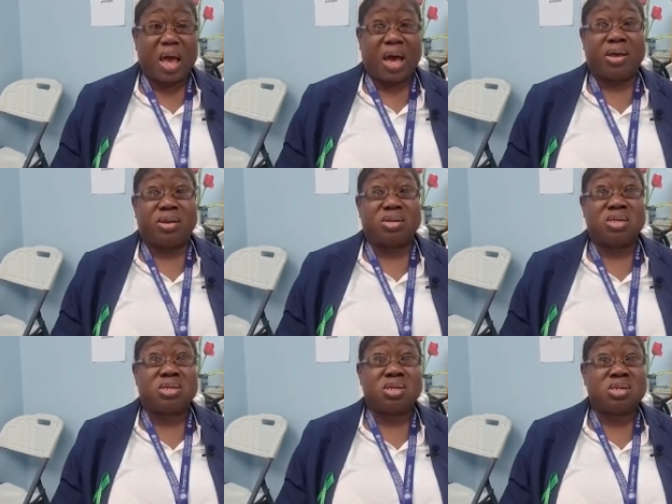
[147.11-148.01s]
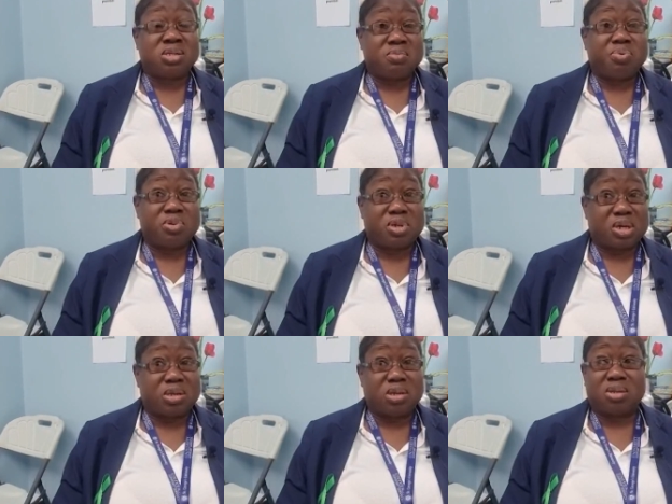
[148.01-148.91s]
And it is
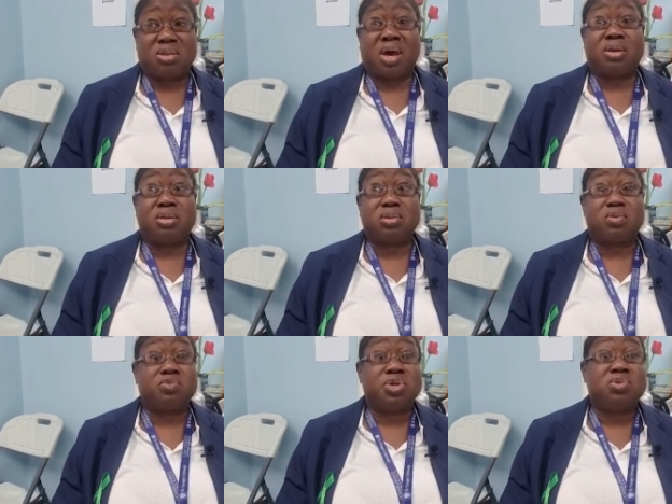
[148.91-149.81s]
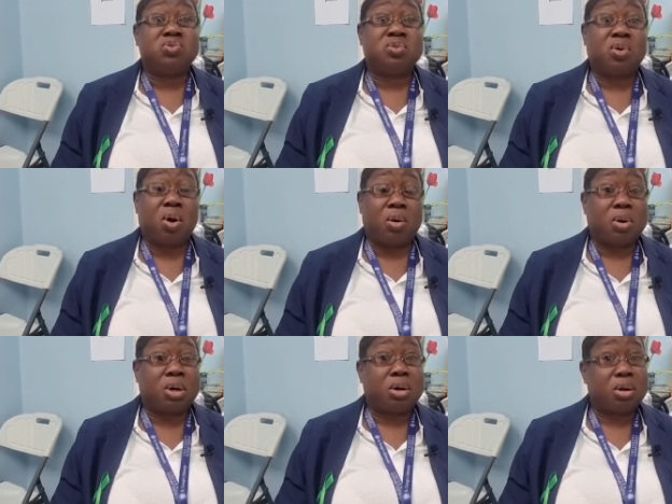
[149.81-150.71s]
important that we do
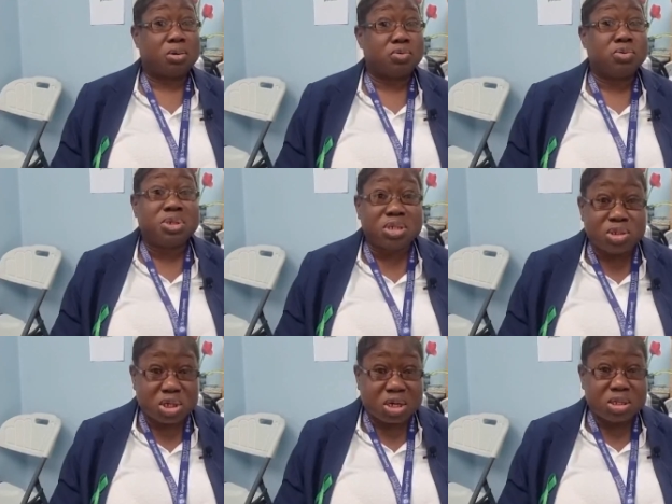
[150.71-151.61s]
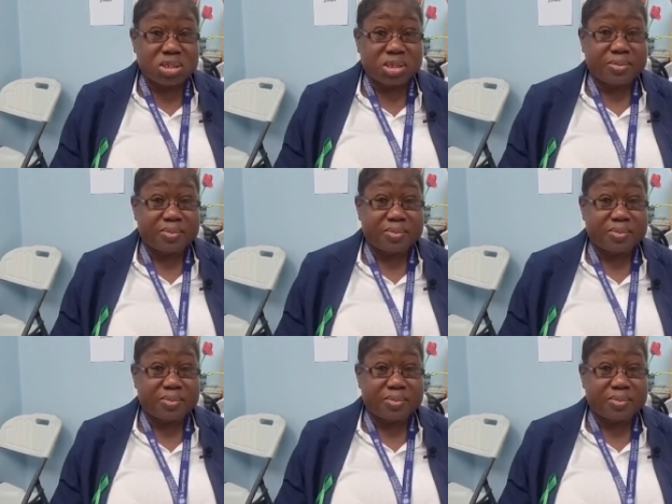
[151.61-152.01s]
our routine checks